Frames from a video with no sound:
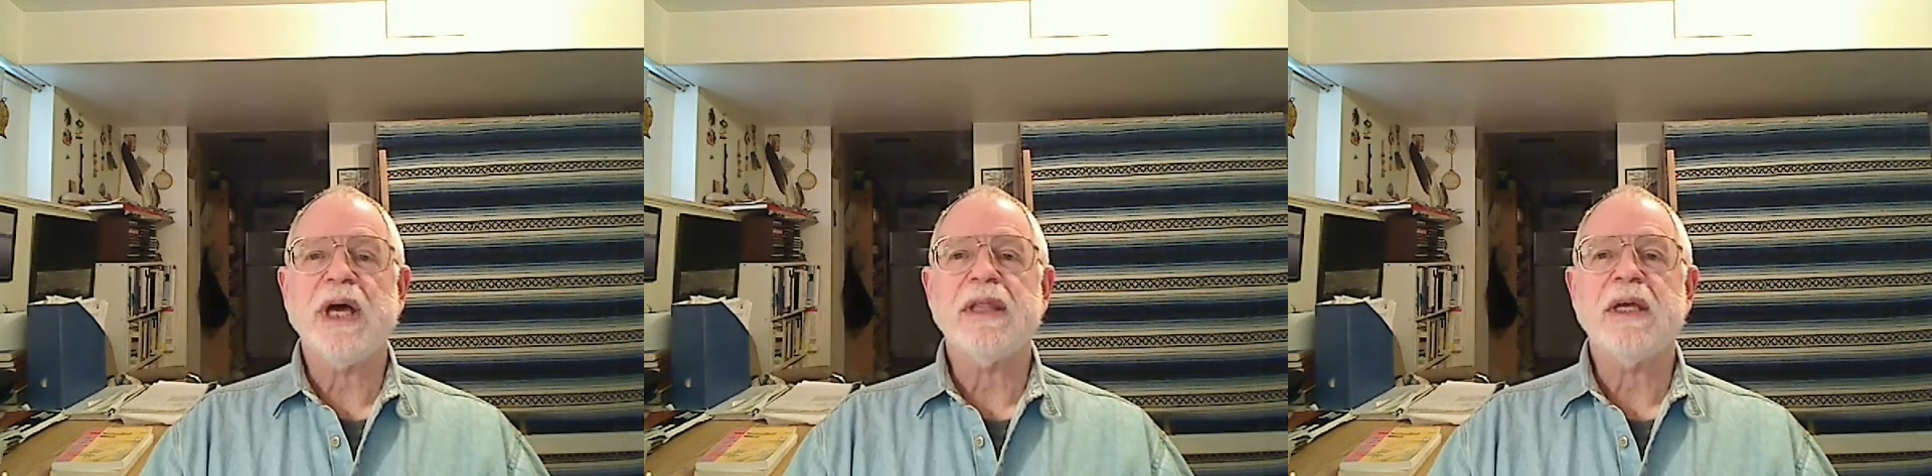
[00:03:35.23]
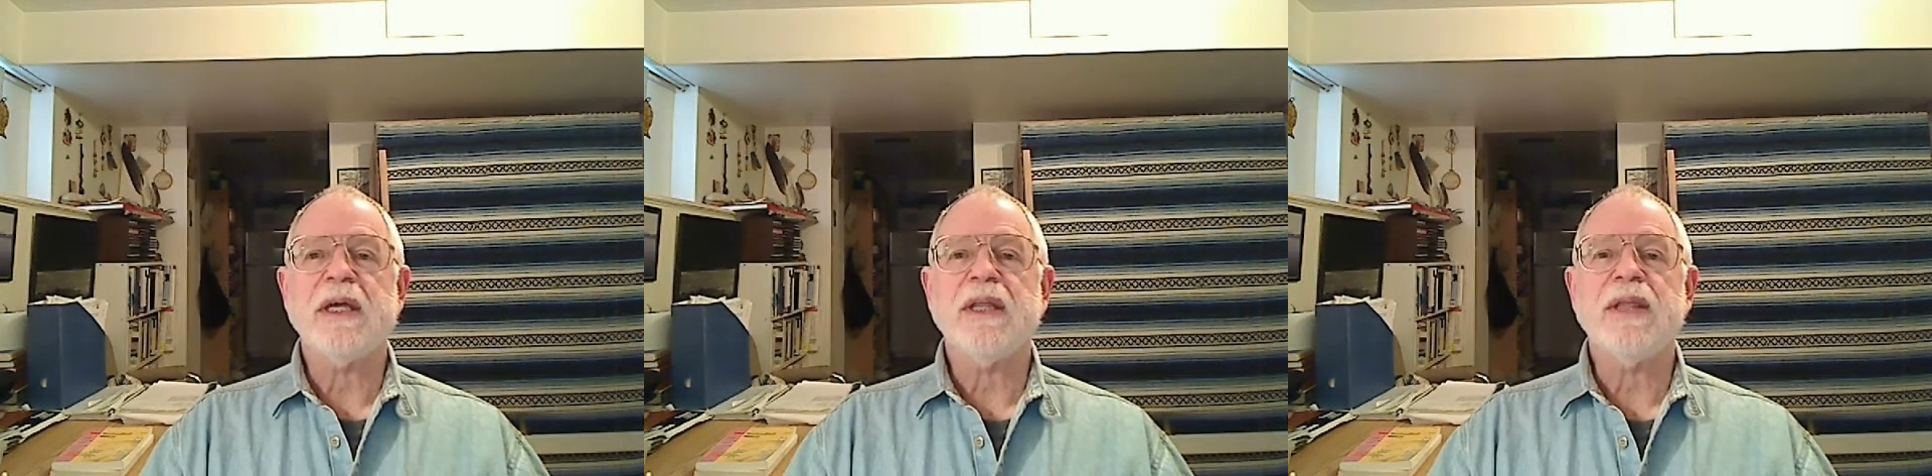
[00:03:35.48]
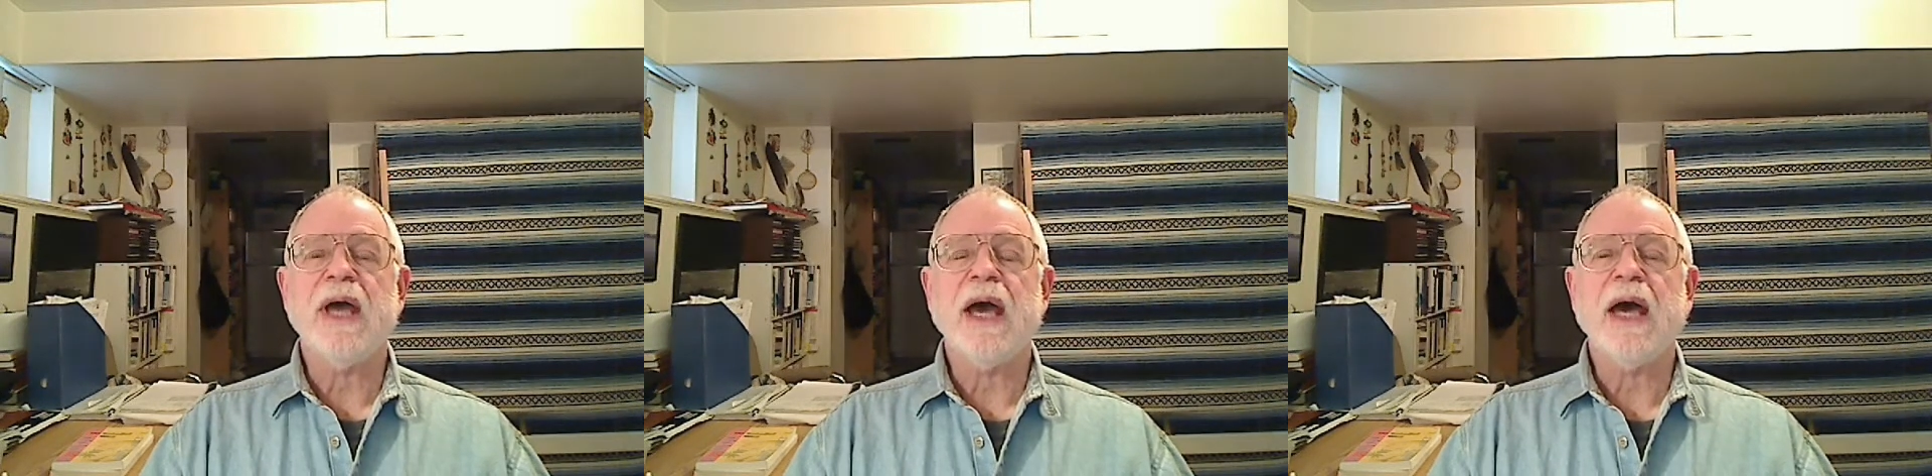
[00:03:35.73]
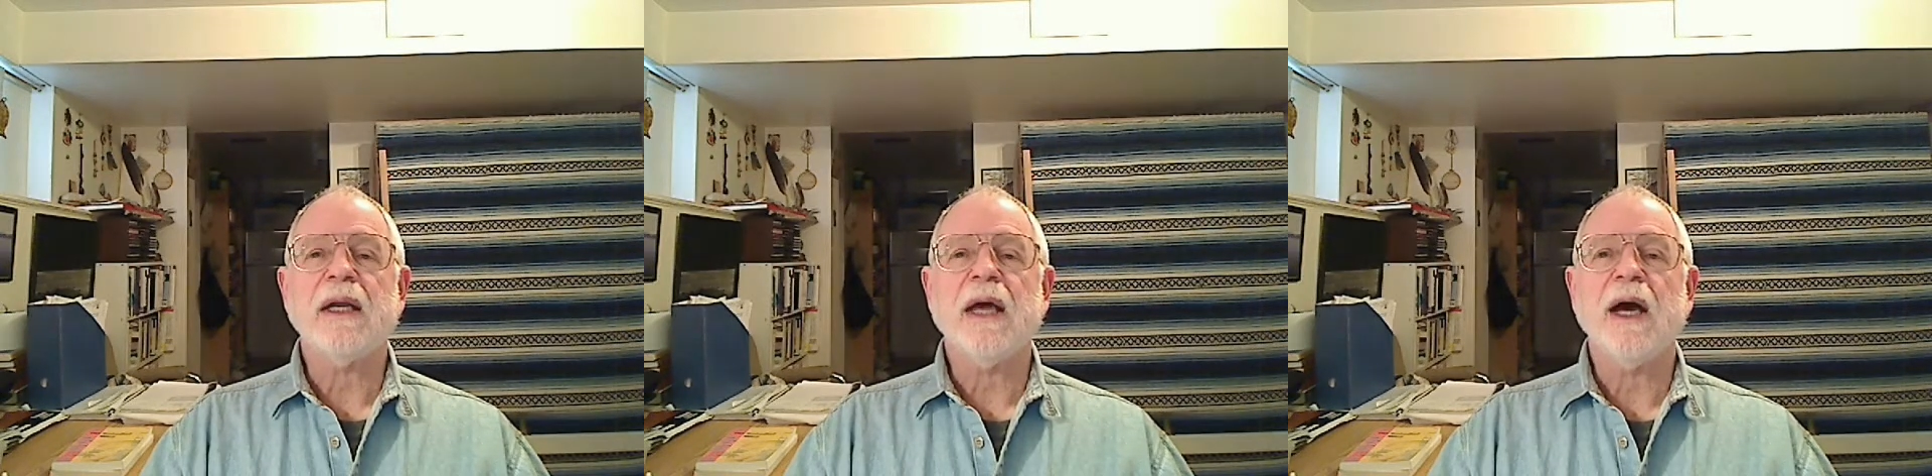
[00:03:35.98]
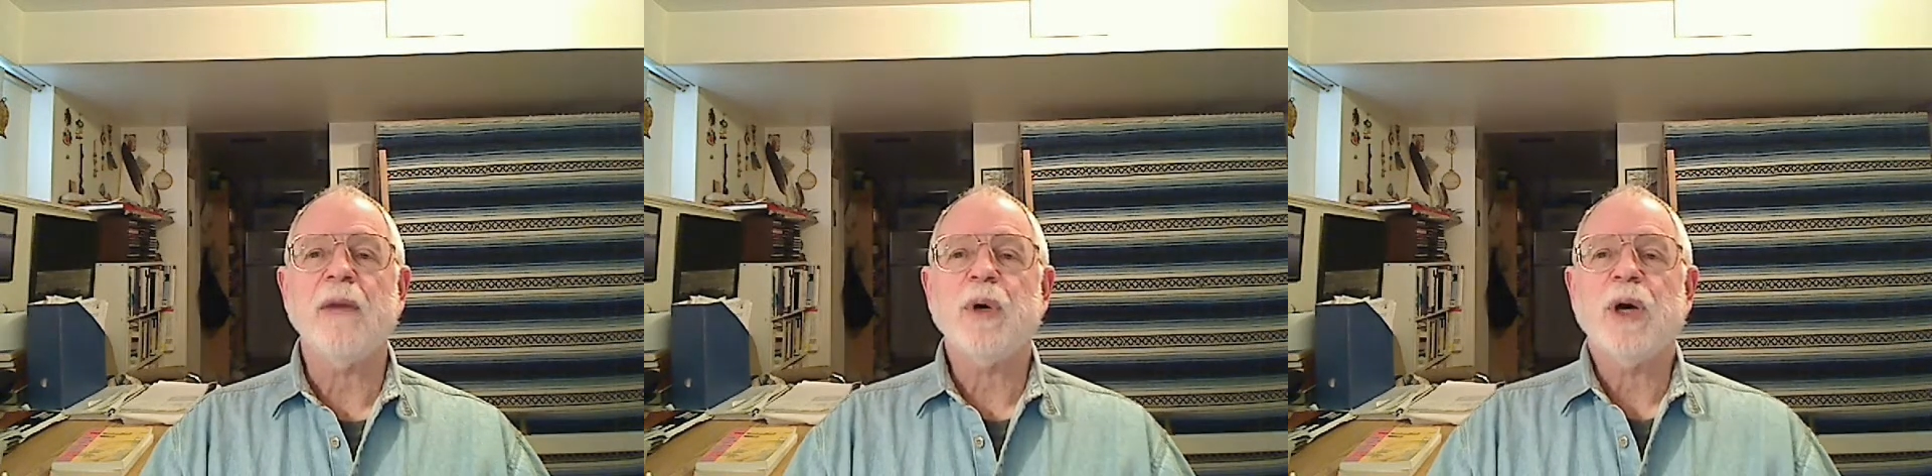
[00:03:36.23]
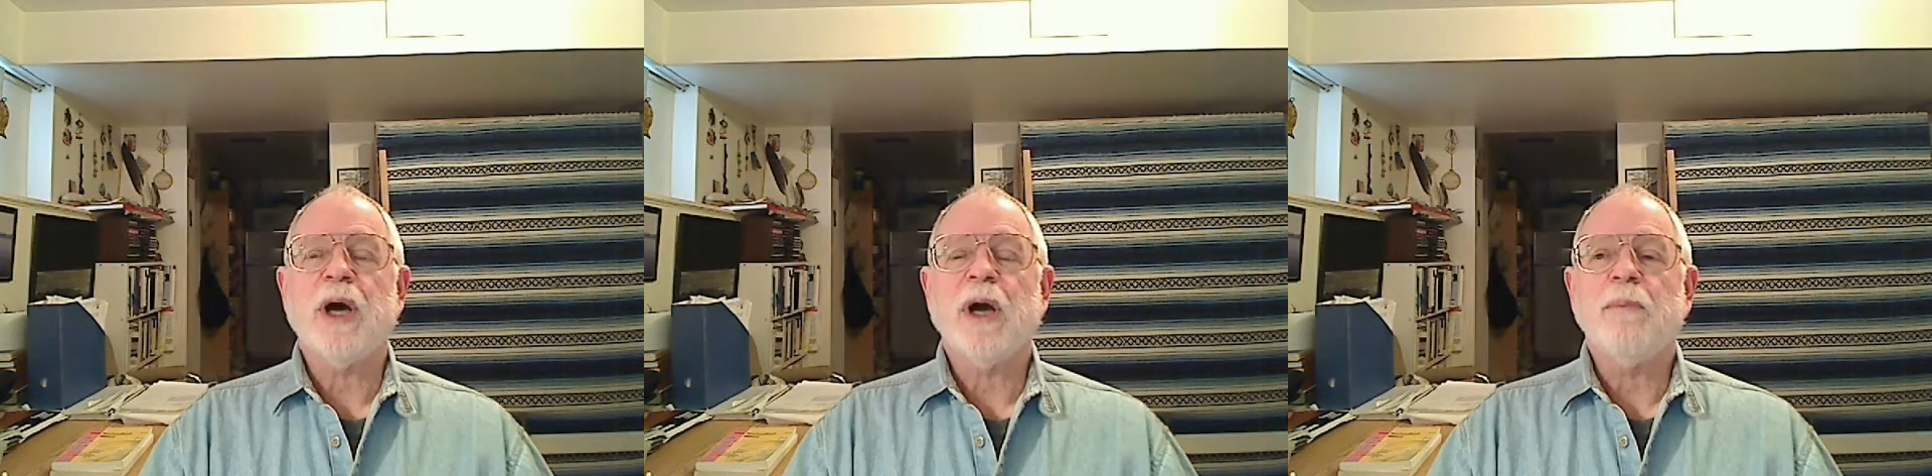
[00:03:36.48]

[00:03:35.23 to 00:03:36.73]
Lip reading: I think that I'm